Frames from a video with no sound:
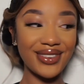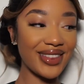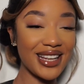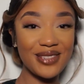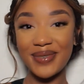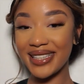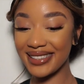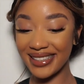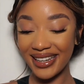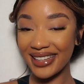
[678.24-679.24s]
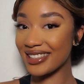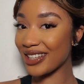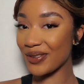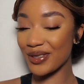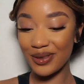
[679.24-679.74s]
That's me done in
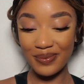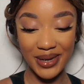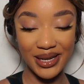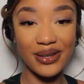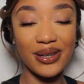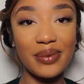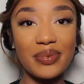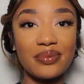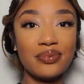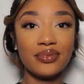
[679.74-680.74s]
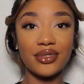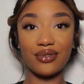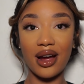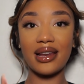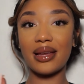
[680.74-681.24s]
terms of the makeup.
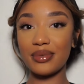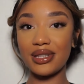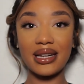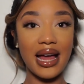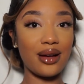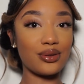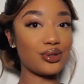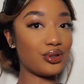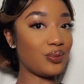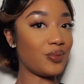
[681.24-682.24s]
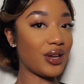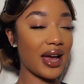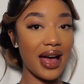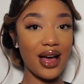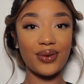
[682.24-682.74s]
Right, let me now zoom you
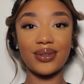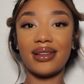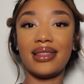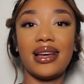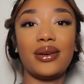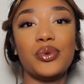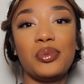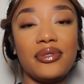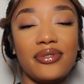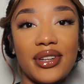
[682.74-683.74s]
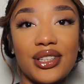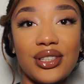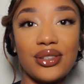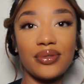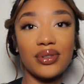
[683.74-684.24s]
out and then we'll be
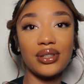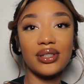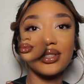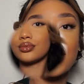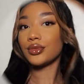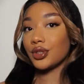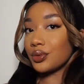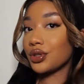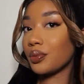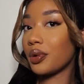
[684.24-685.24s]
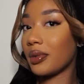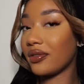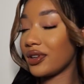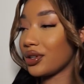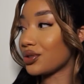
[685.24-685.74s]
finishing up the look. So I'm just gonna put my
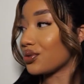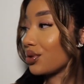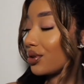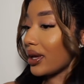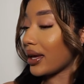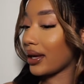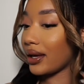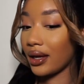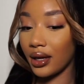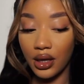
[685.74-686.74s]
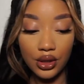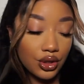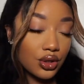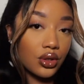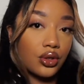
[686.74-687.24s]
fingers through the hair
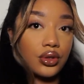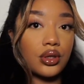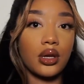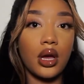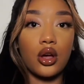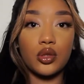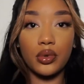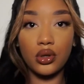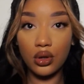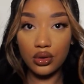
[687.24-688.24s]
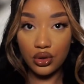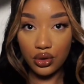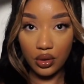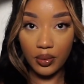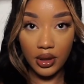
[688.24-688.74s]
just to loosen the curls but not
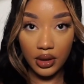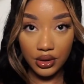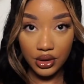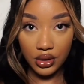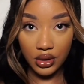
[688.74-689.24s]
too much.